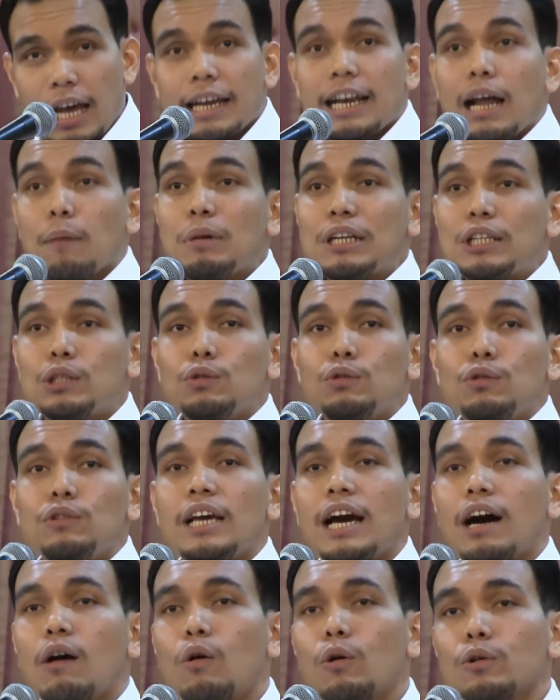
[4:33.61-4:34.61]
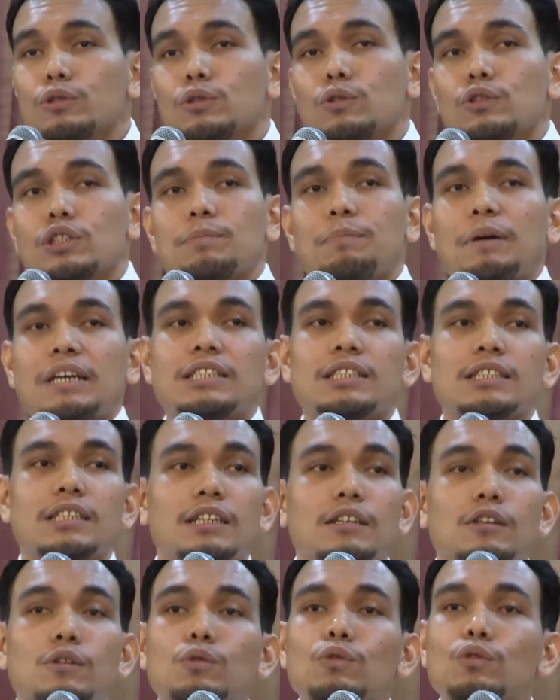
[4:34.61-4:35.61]
Number two, there are also
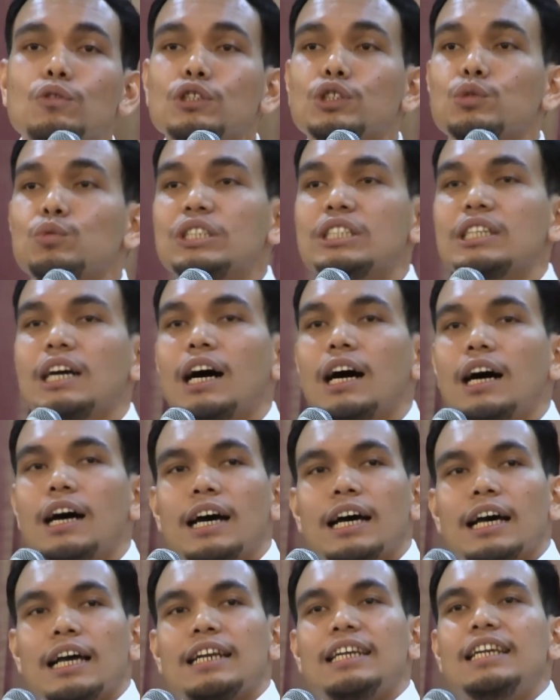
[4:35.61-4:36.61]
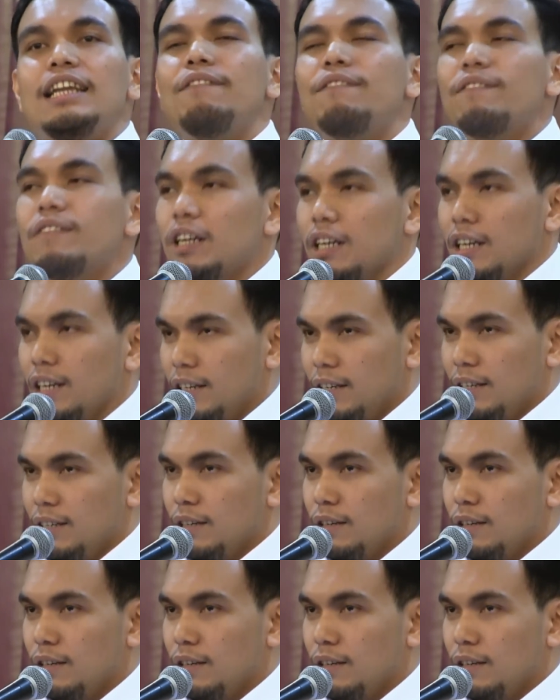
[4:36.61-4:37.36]
special rules which are different